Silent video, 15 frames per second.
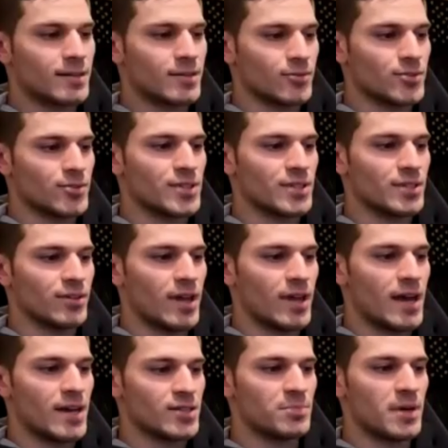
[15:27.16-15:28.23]
skill
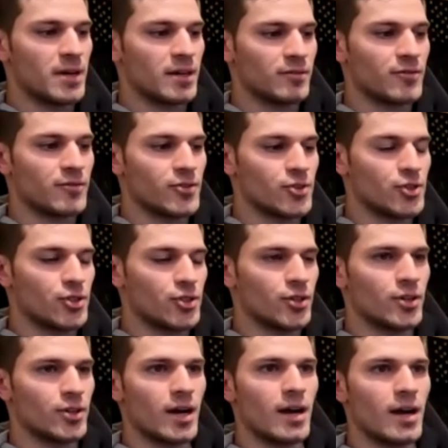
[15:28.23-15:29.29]
aspect for
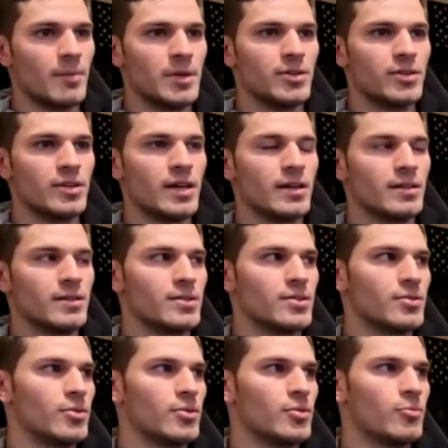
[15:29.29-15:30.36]
sure. I mean, you get
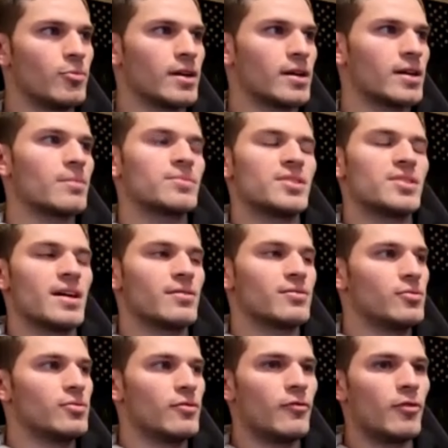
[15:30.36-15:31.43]
into when it comes down
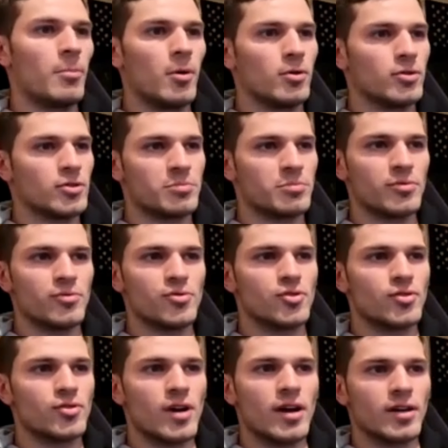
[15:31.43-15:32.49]
to it, football is brute
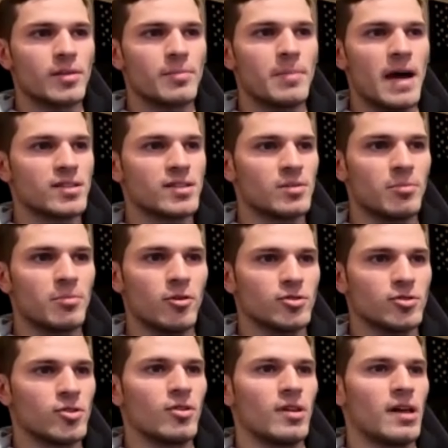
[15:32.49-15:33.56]
strength, basketball is
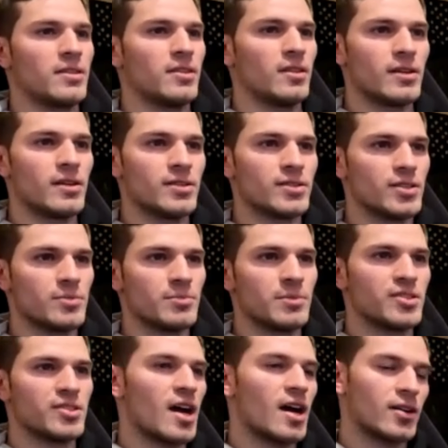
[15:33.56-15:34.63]
all athleticism,
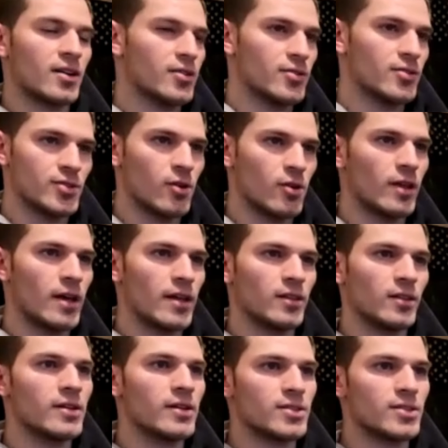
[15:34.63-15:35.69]
and soccer is all
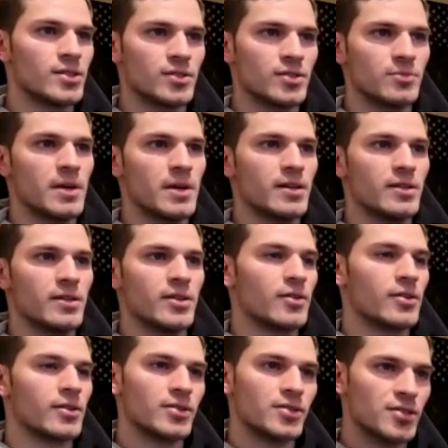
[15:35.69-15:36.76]
athleticism and
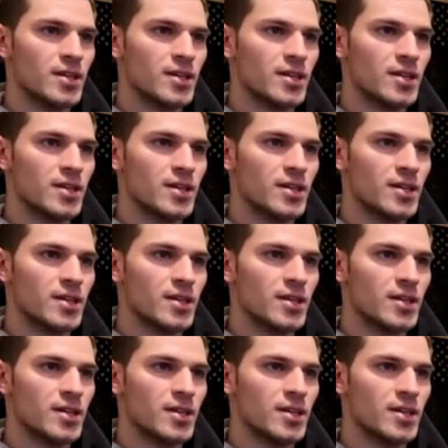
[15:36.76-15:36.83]
endurance.